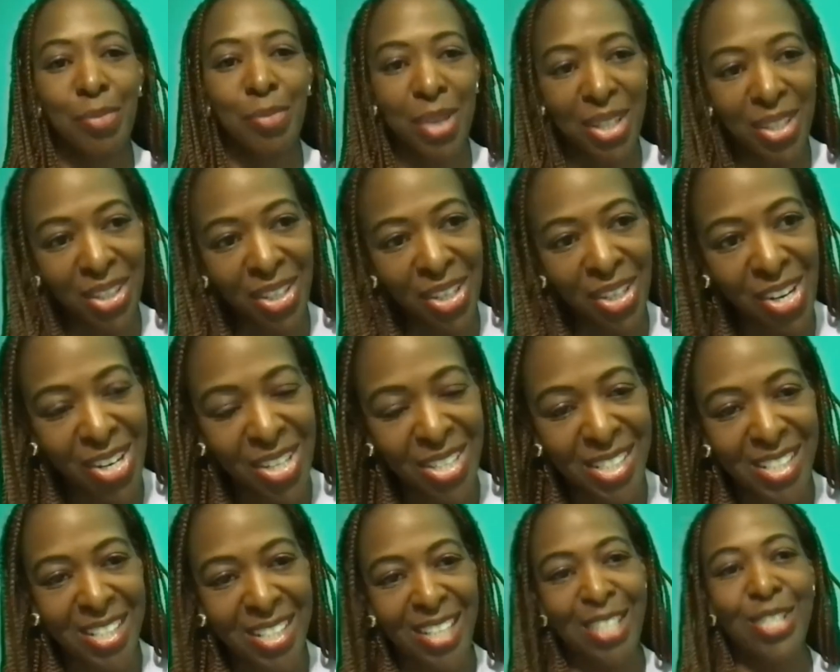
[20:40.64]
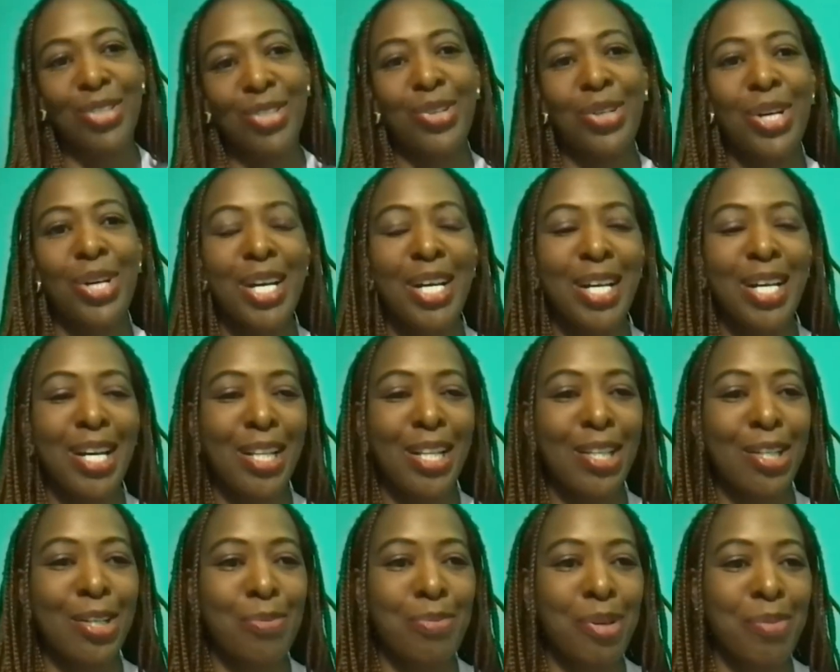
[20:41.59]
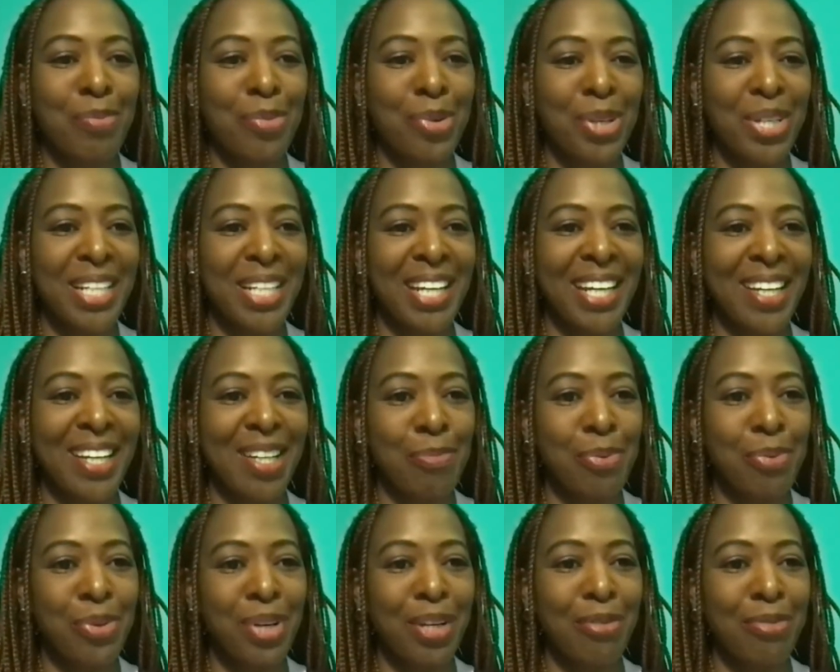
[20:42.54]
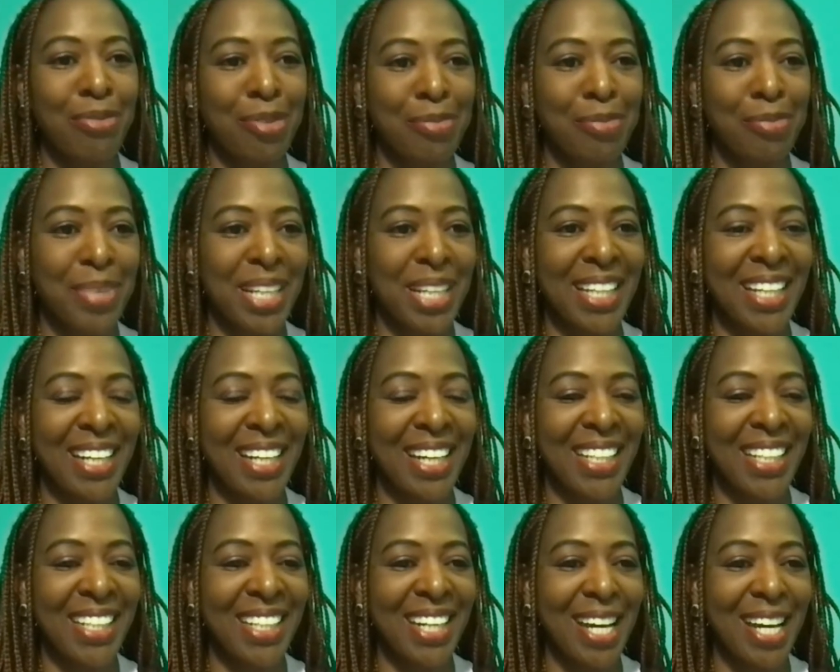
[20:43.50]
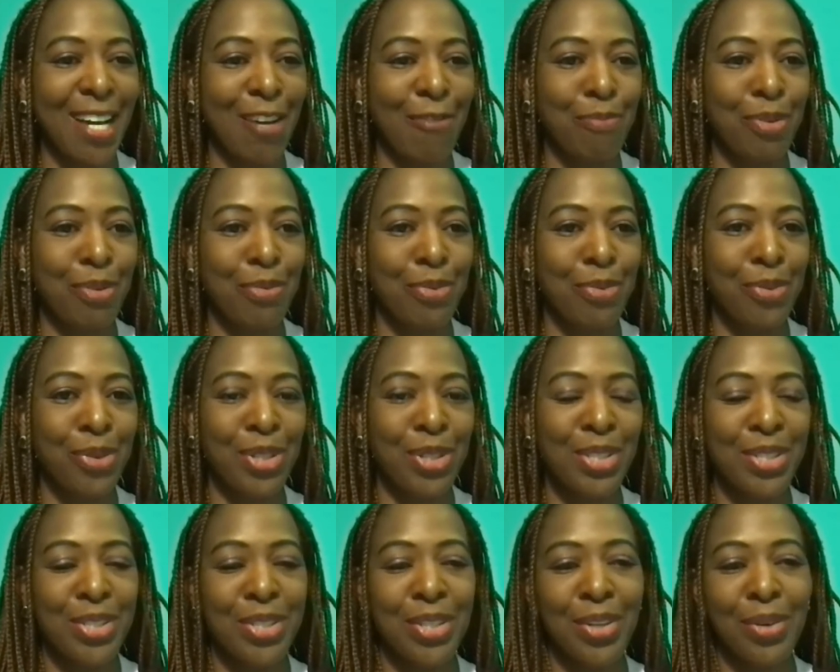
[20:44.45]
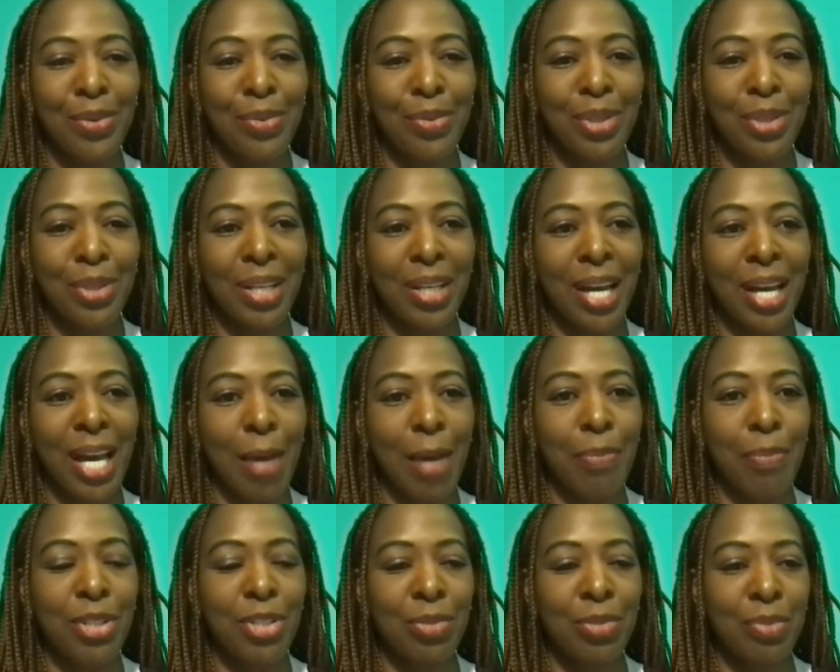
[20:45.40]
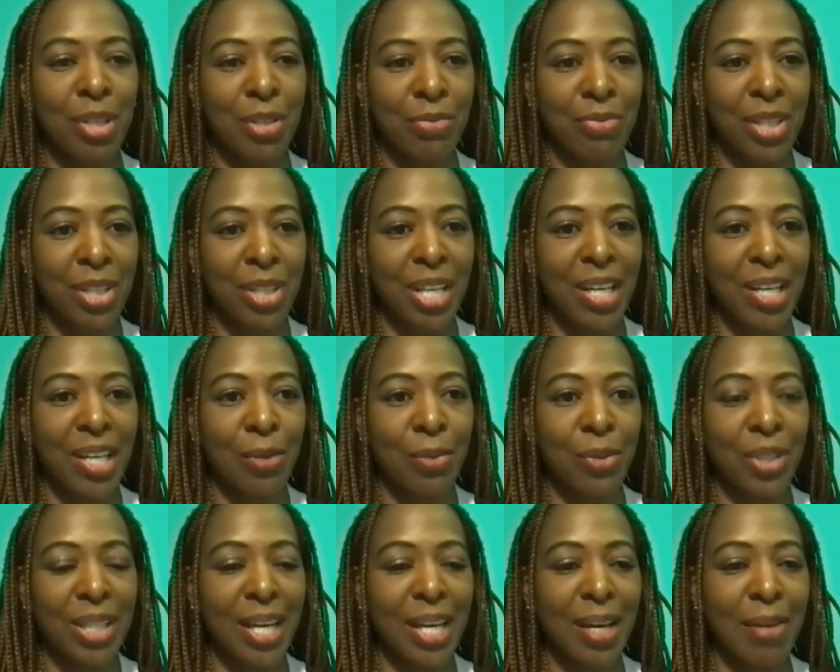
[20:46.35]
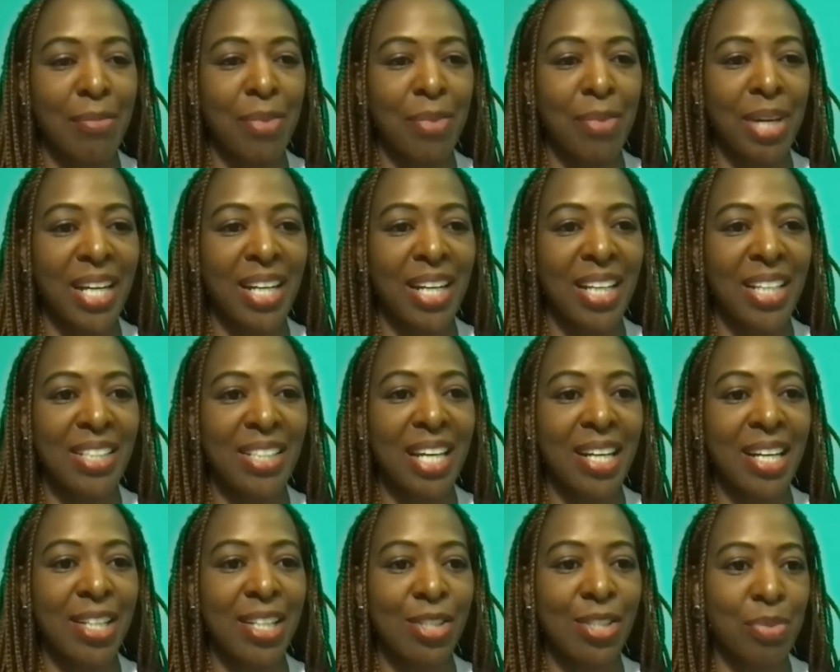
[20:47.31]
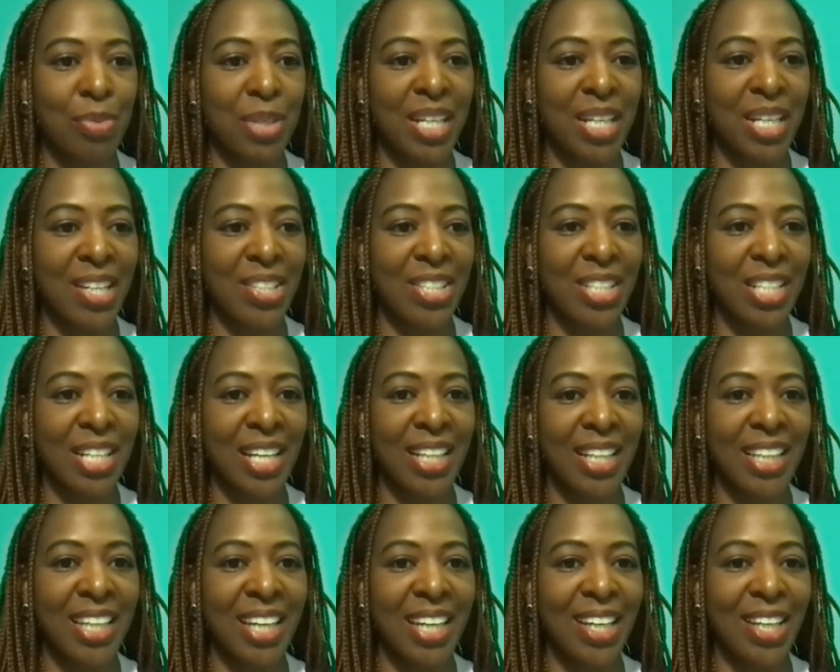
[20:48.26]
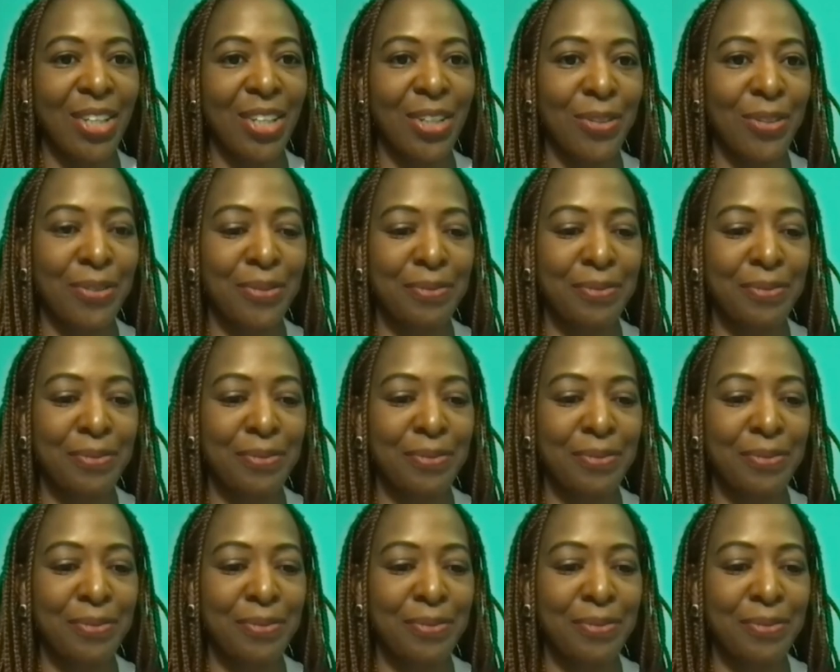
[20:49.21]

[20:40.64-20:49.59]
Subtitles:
on the continent. So a little bit more data point for me that I didn't have before. So really happy to be affiliated with them and excited to be here today. Thank you.